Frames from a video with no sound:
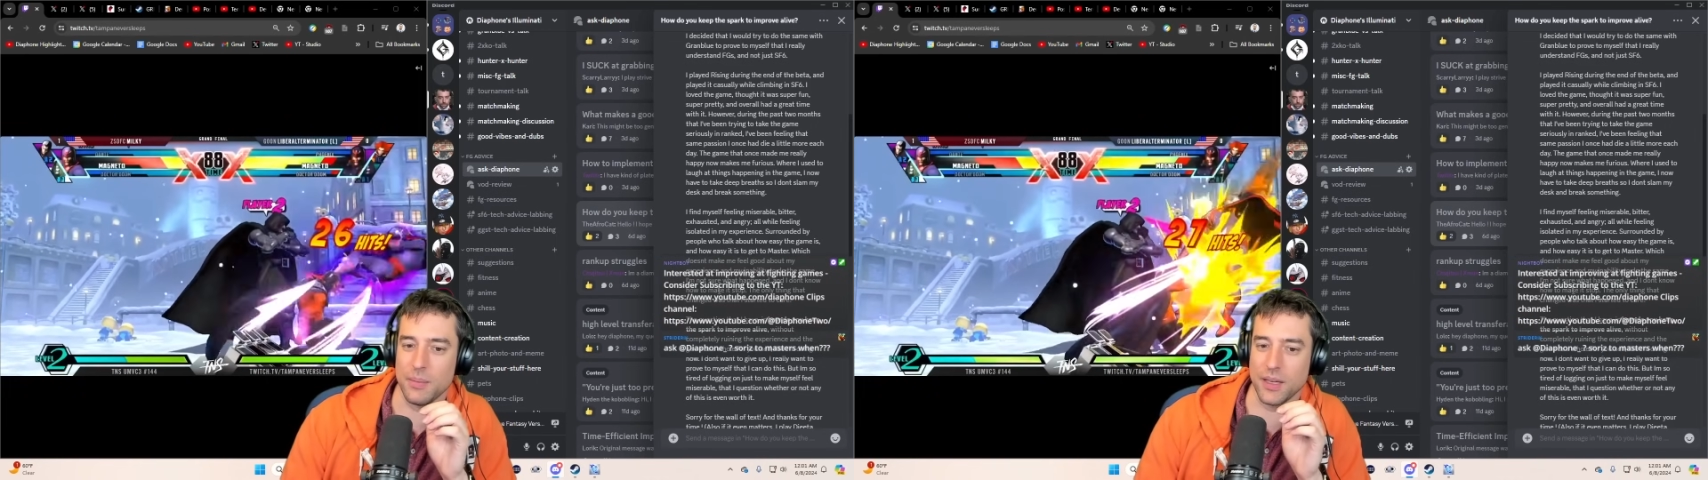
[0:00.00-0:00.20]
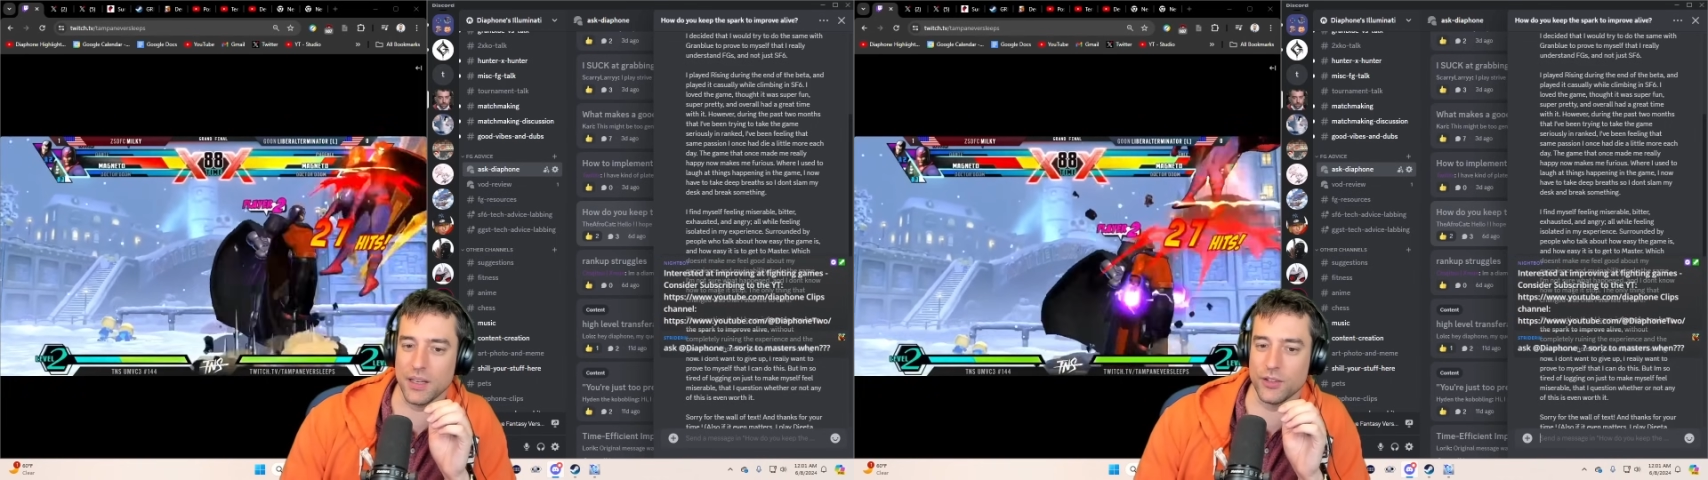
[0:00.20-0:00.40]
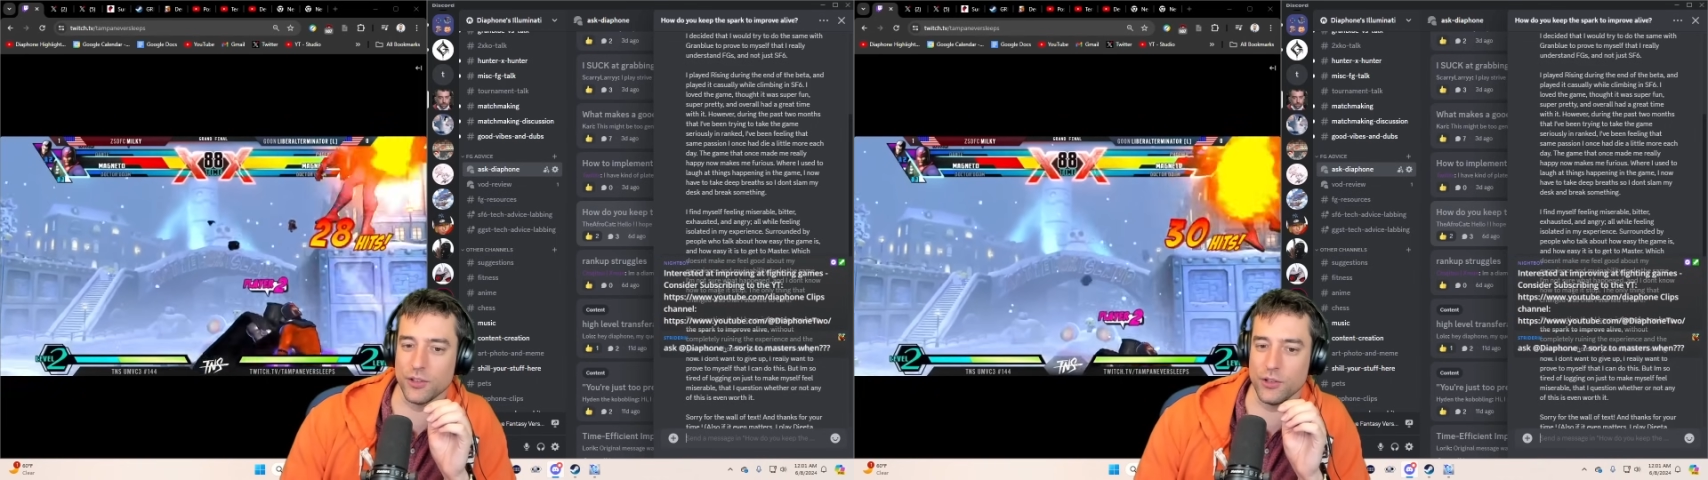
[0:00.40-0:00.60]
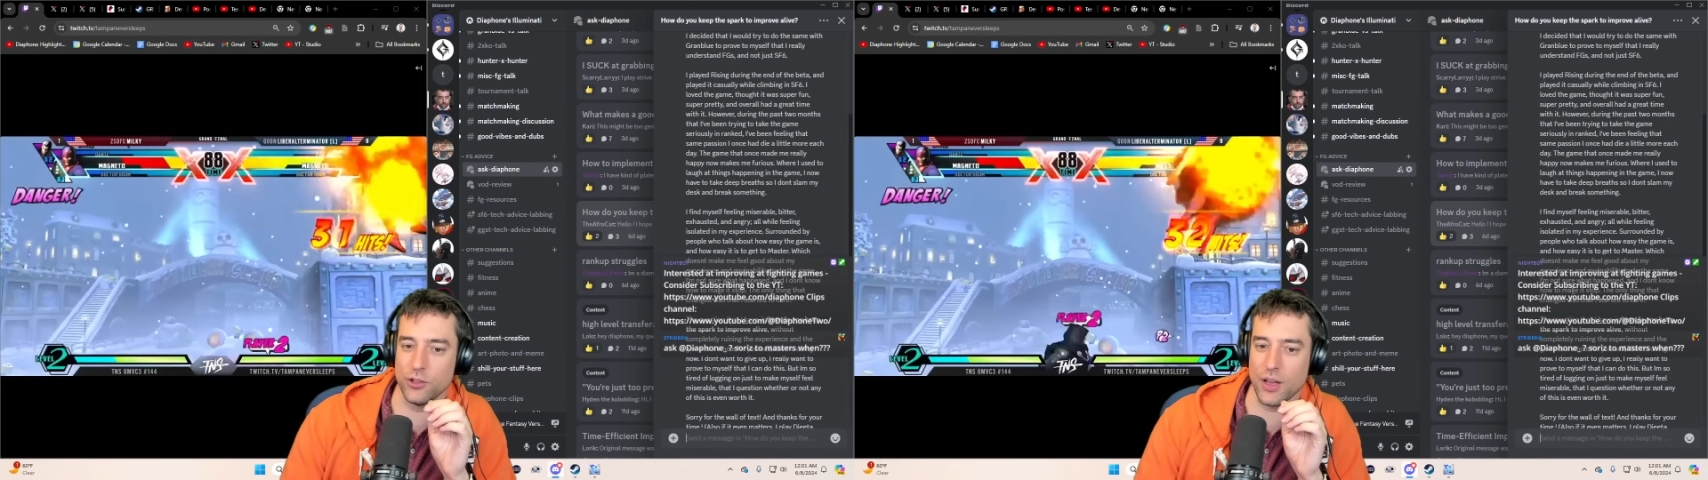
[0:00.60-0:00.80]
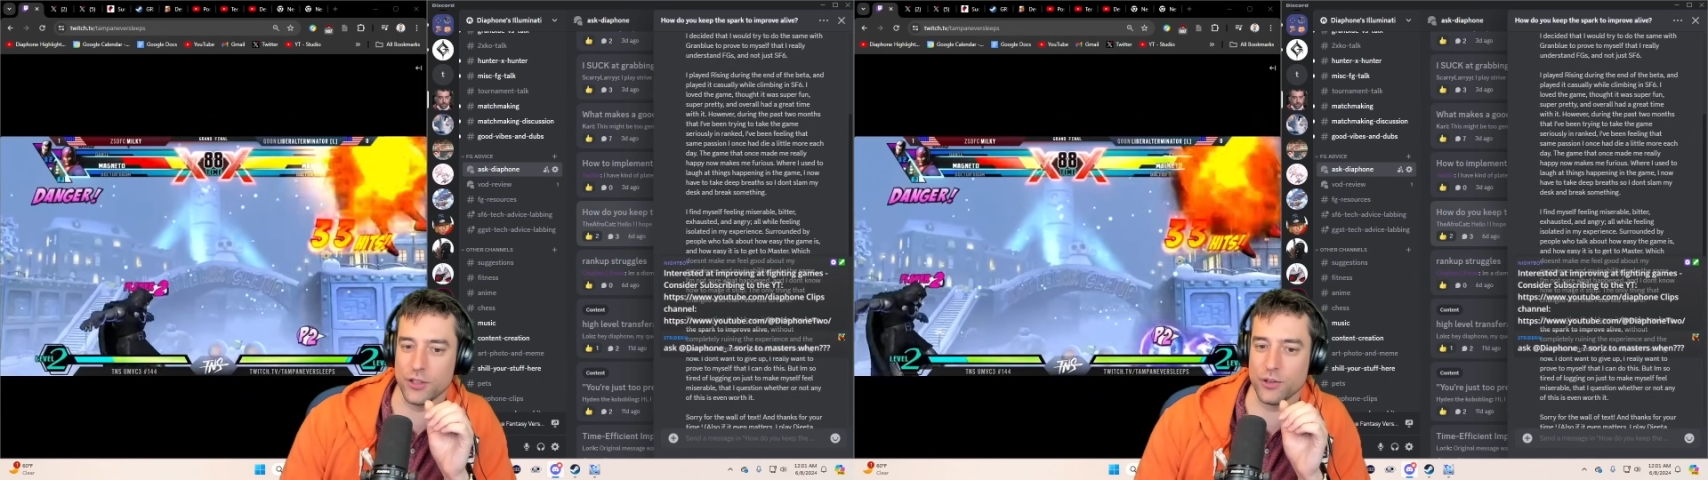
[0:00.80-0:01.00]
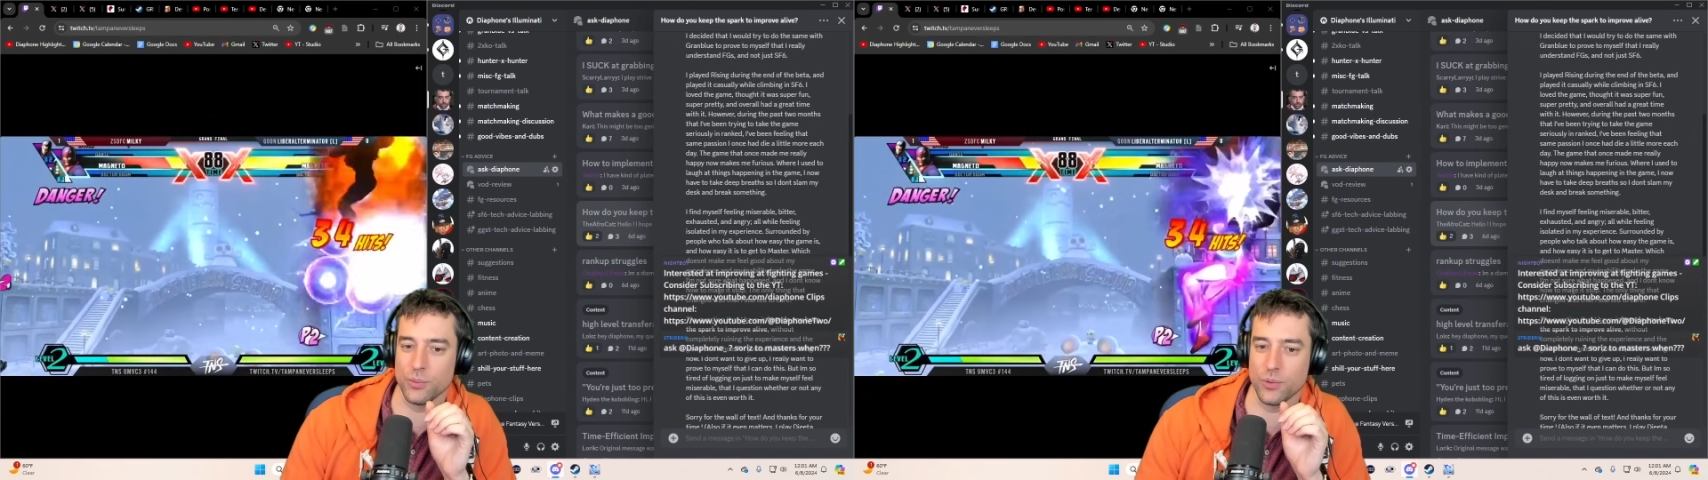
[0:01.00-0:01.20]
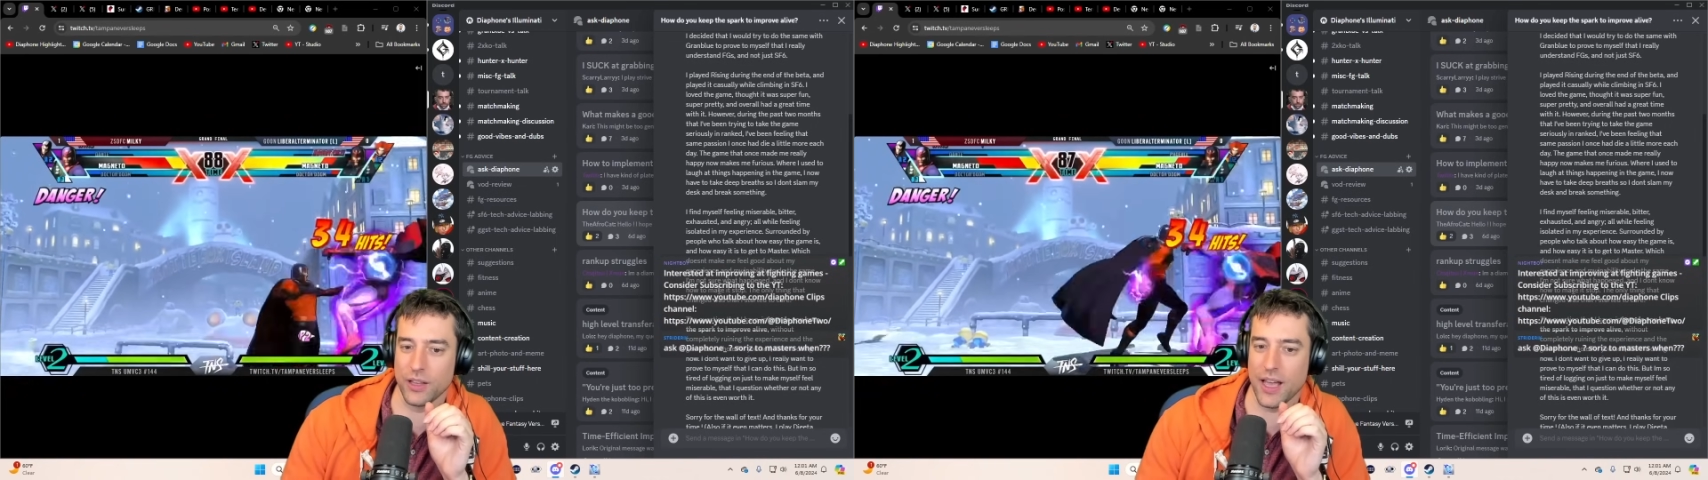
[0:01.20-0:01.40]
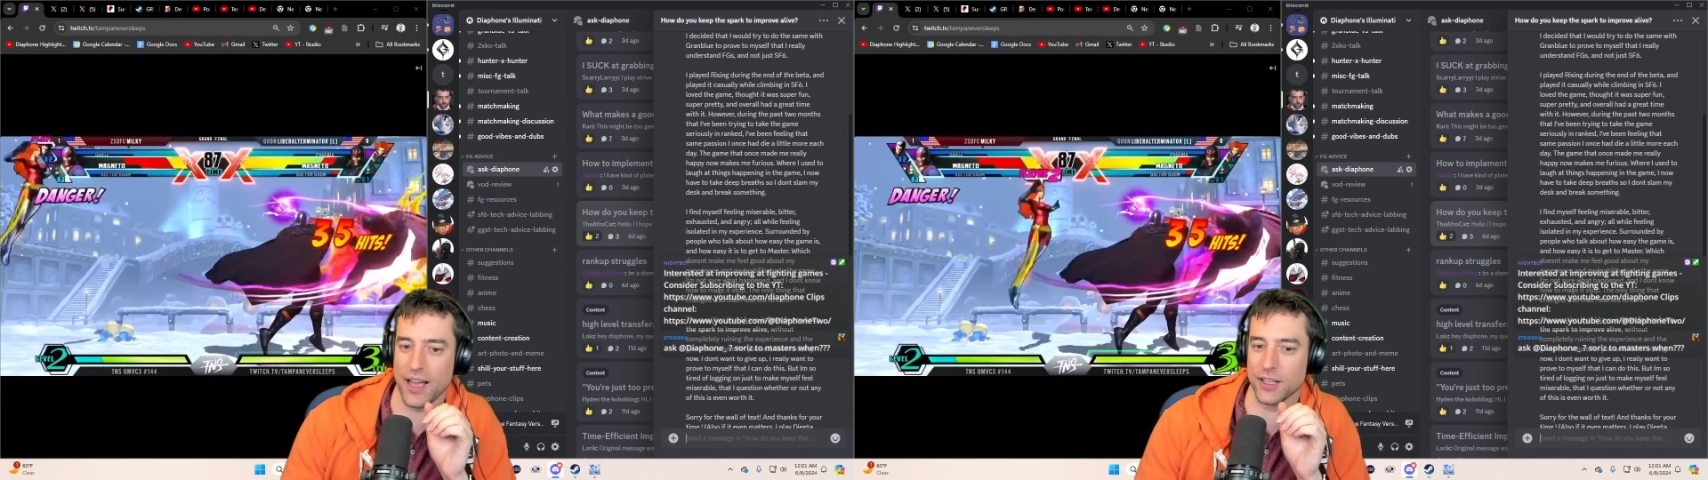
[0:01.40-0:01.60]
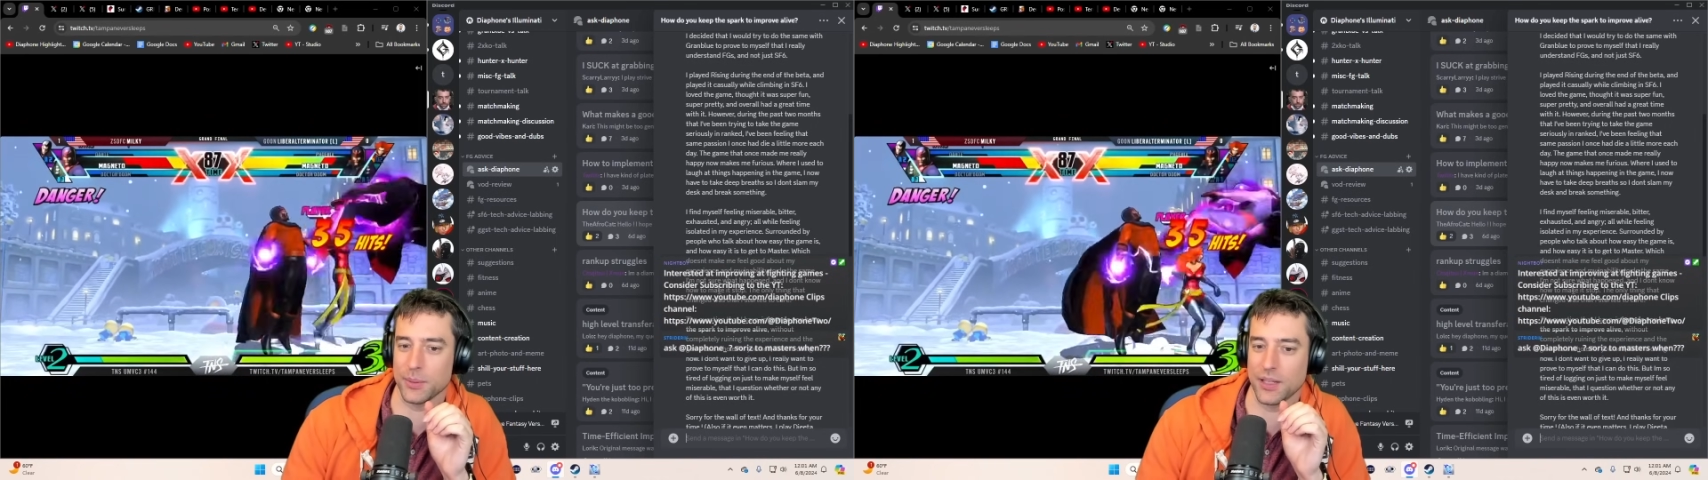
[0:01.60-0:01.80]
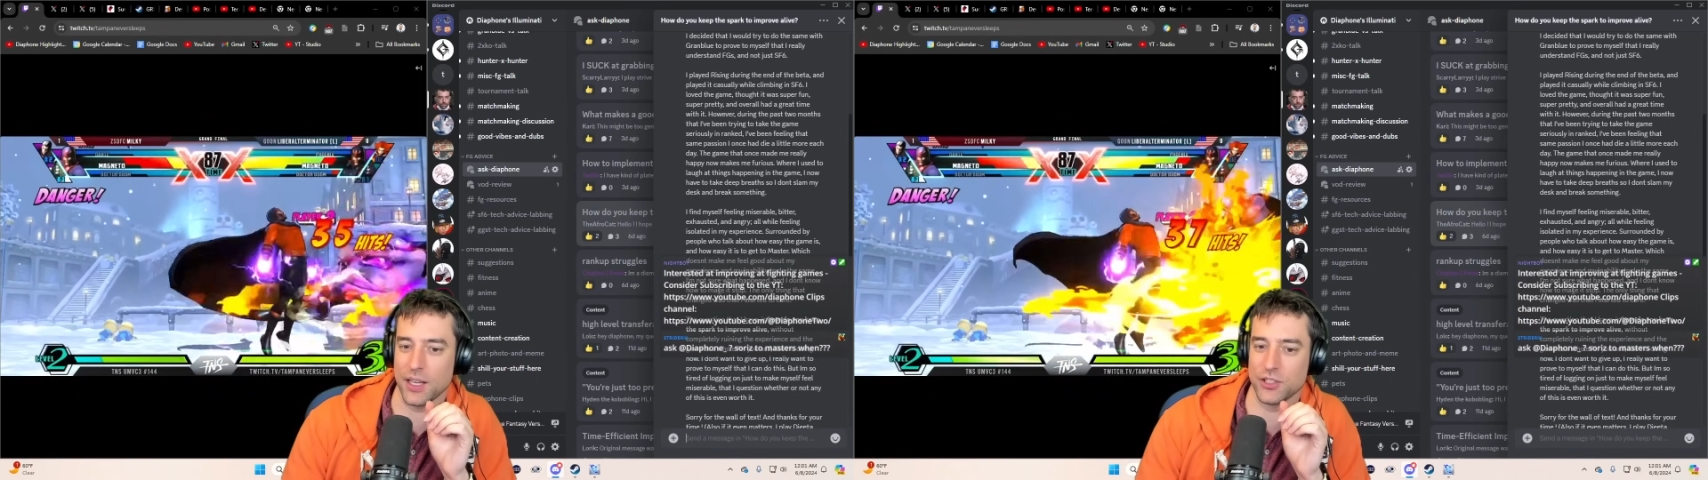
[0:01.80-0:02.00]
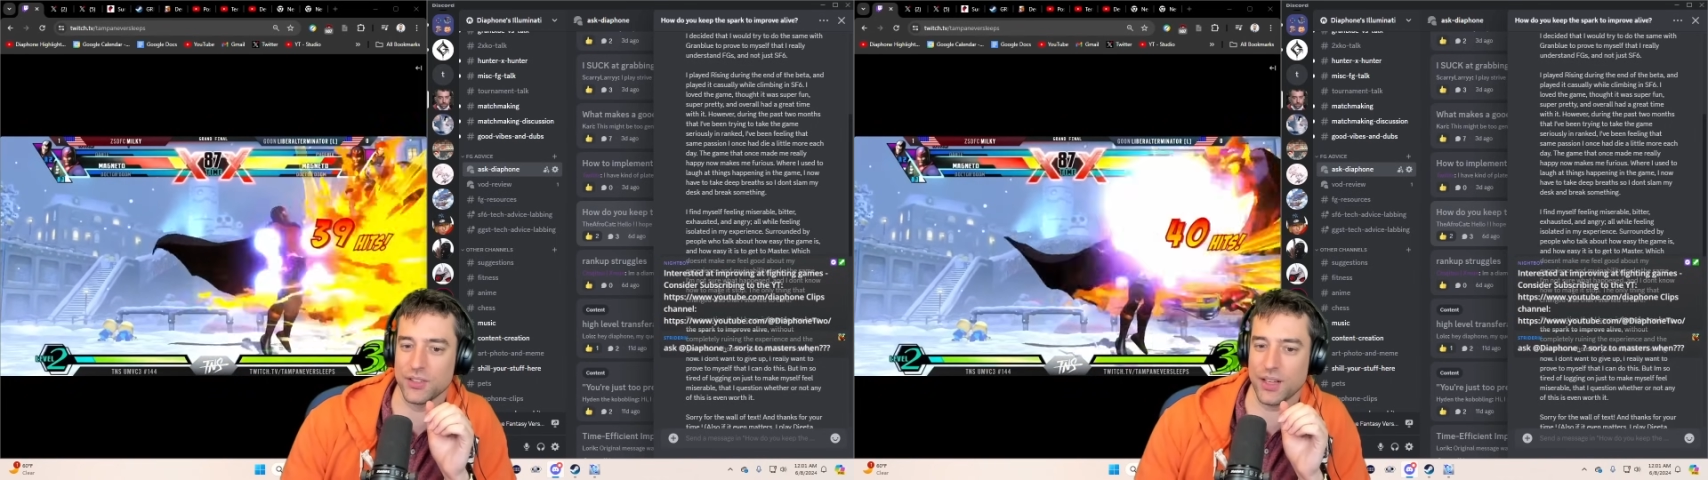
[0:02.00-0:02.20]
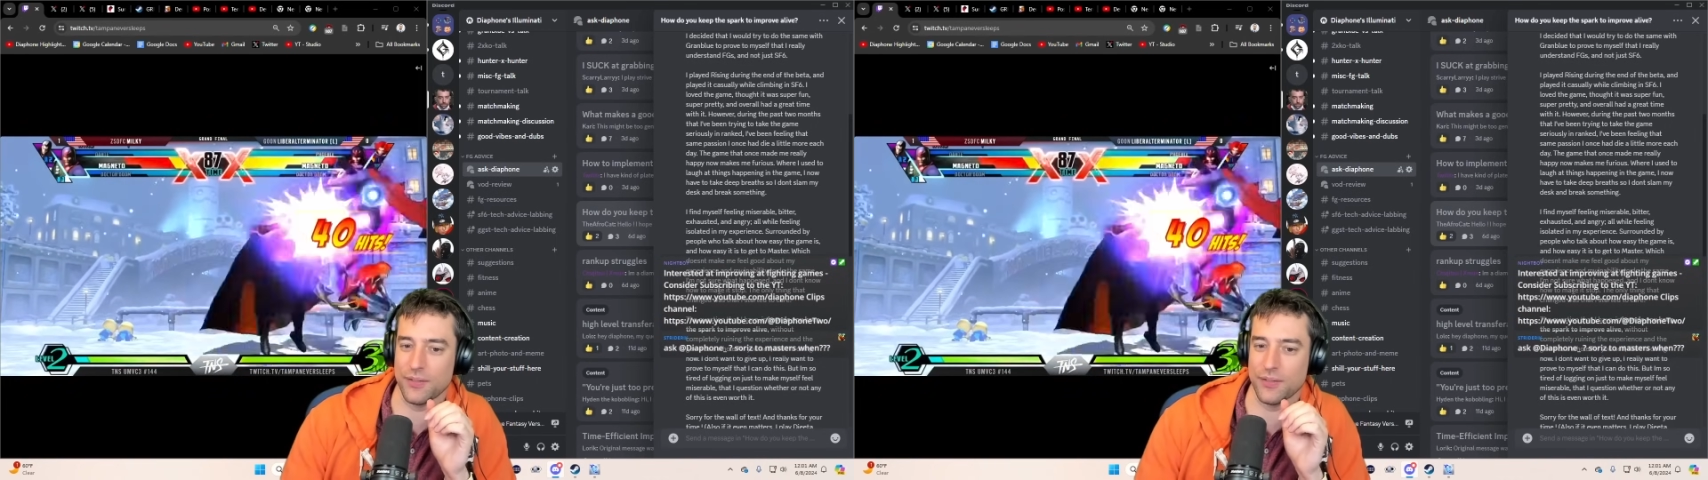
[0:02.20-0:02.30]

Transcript: because you had your really high expectations.